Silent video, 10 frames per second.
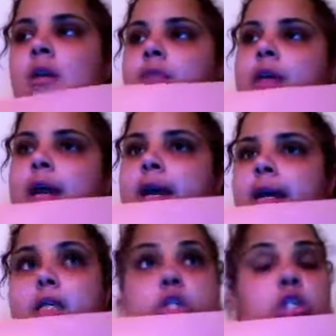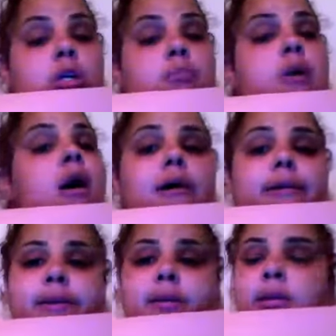That I kind of stood apart.
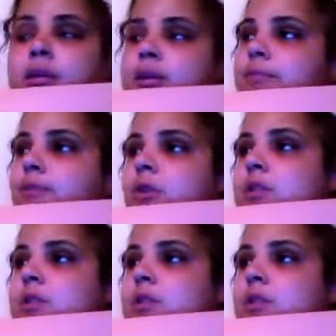And before